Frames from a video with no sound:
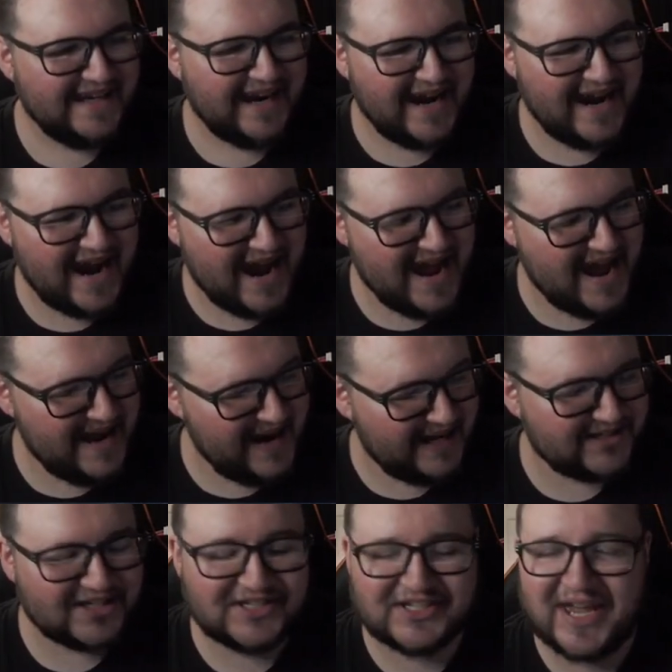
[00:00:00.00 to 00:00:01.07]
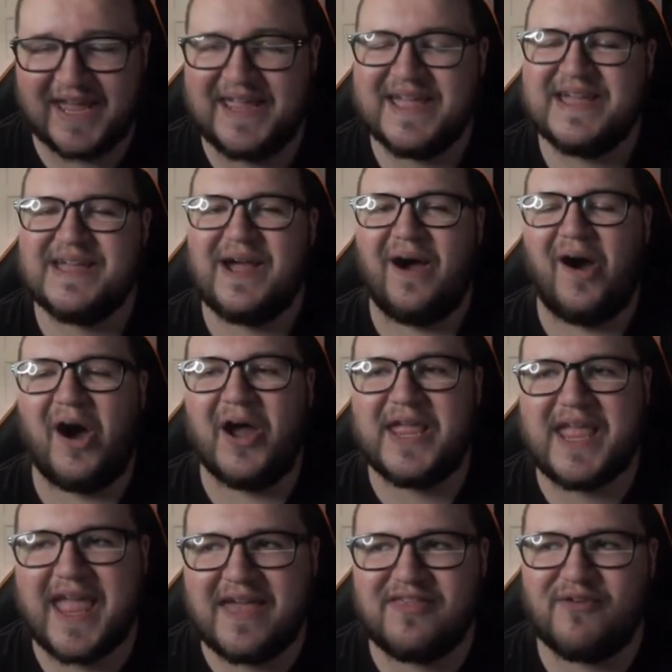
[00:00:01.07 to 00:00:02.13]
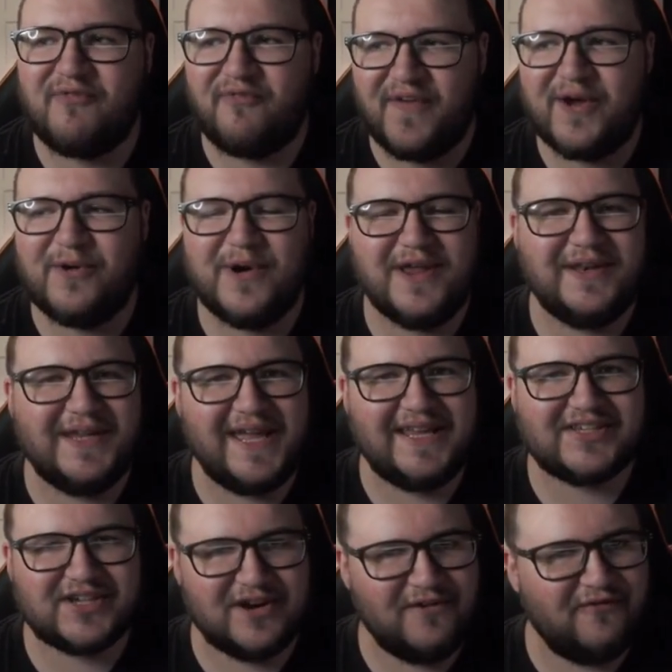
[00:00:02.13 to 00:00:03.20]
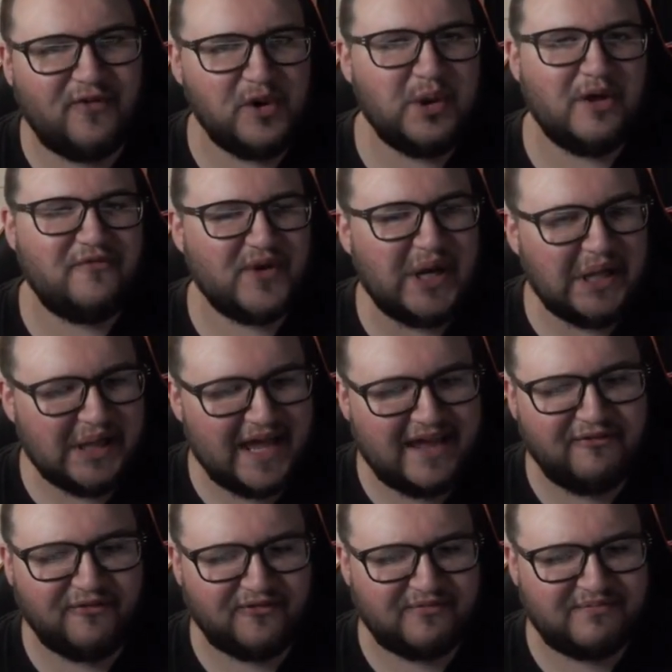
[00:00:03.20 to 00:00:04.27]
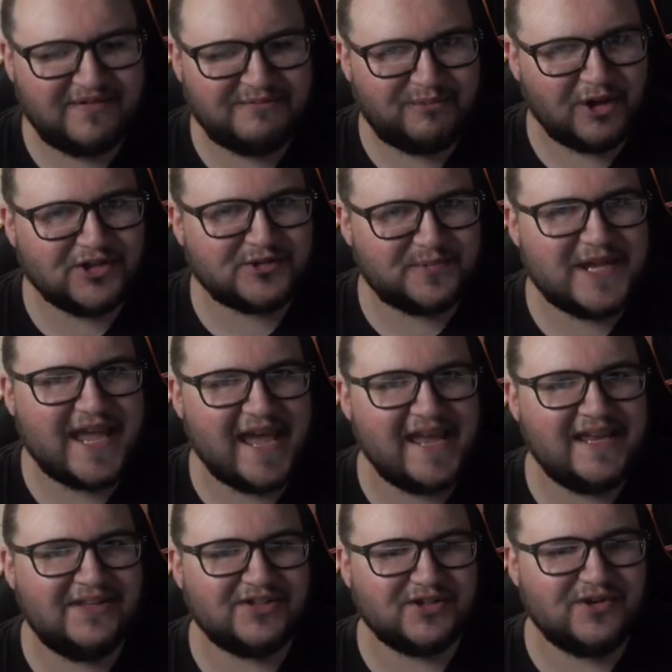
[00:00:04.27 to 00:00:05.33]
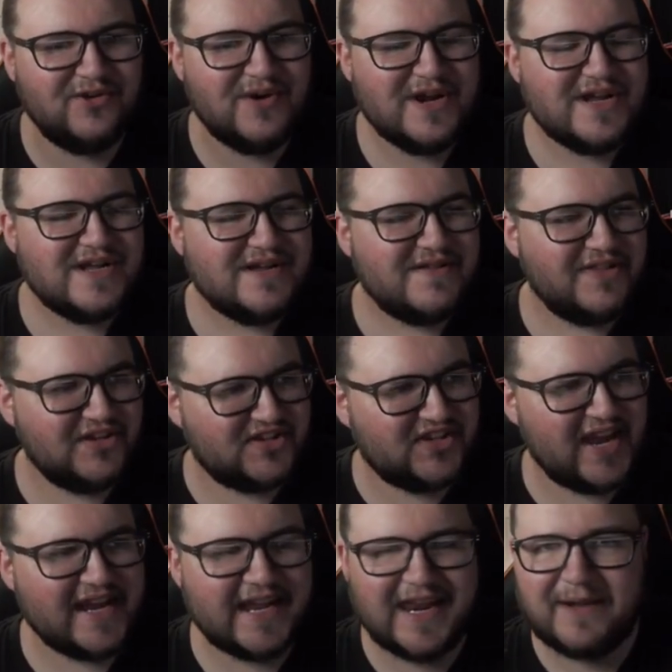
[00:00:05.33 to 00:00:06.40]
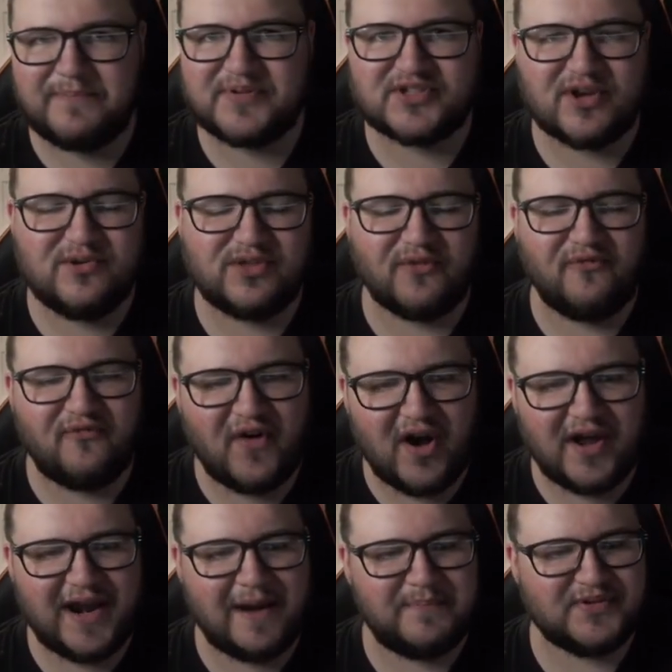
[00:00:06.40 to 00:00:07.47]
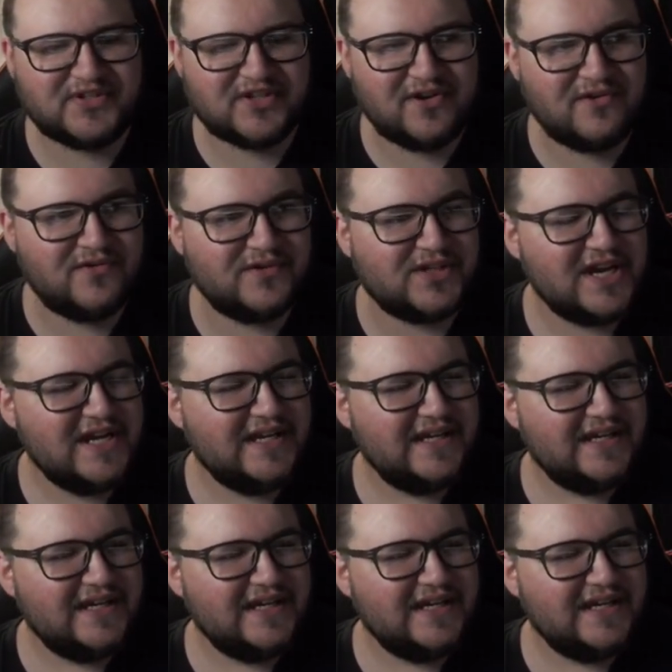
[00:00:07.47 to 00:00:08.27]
Uh, and as I say, I get the feeling it's going to fall off a cliff once we get into the second episode, the third episode.